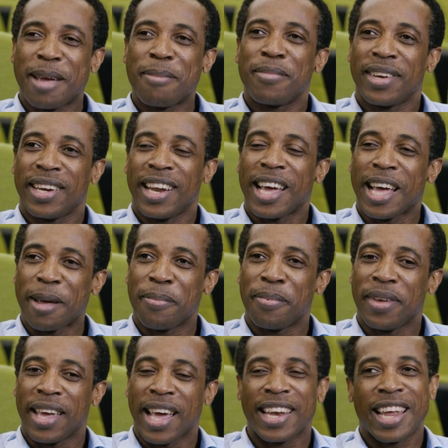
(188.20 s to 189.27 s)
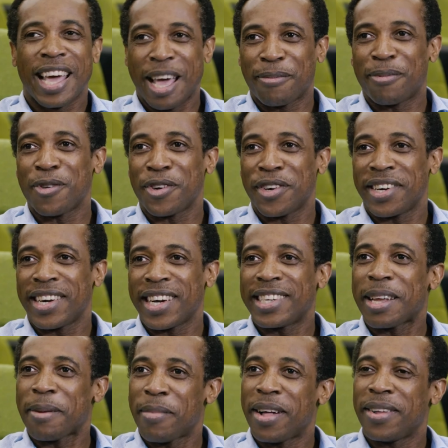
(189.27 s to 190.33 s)
am really happy and I have no regrets
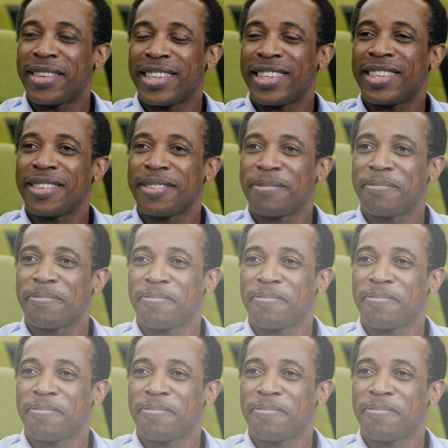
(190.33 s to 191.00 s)
about it.